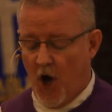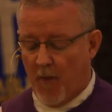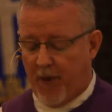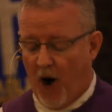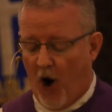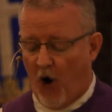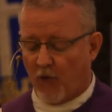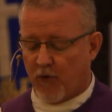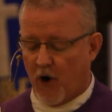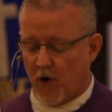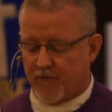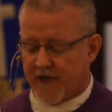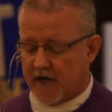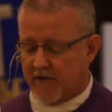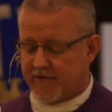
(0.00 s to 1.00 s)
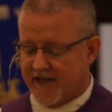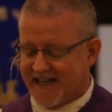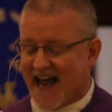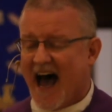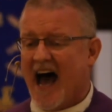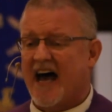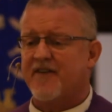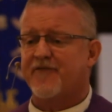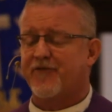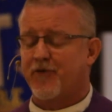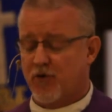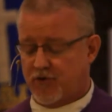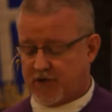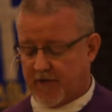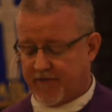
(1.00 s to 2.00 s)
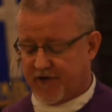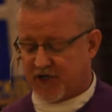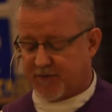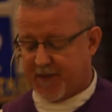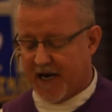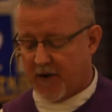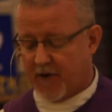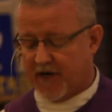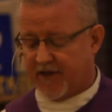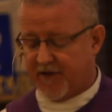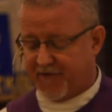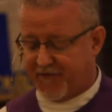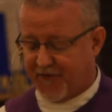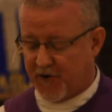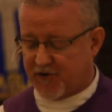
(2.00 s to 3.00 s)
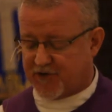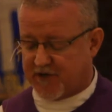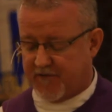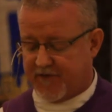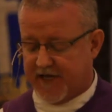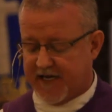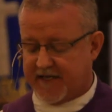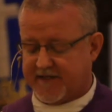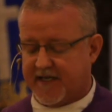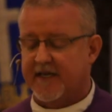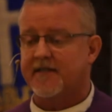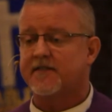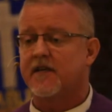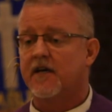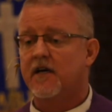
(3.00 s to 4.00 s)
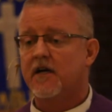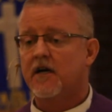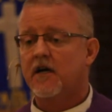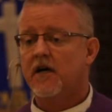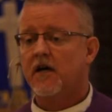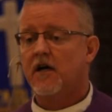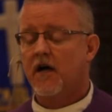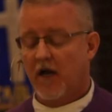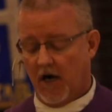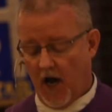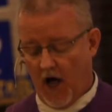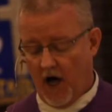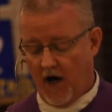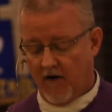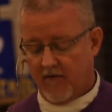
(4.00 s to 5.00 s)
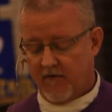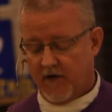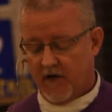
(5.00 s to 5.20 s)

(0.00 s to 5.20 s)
Paul wrote that of the 9 fruits of the Spirit, the first of these is love.